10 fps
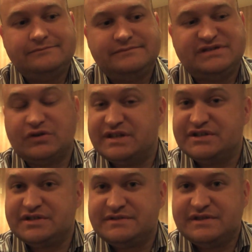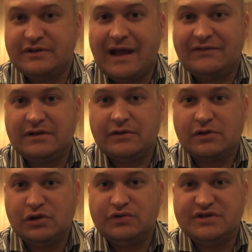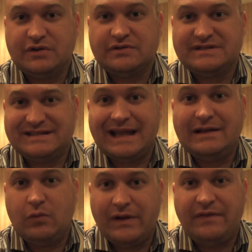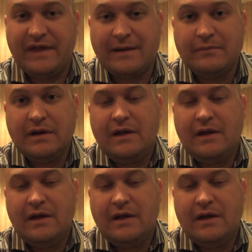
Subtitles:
search engine, so you have to include your site with them.